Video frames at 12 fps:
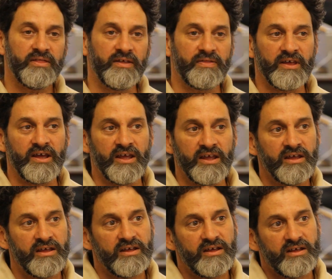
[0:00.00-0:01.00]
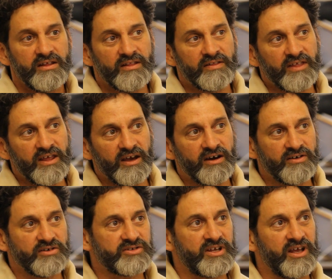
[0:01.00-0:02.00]
that they, that they
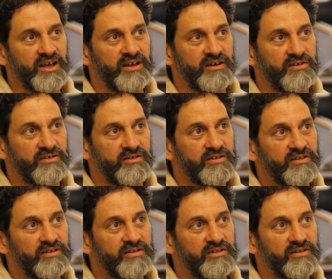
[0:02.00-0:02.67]
understand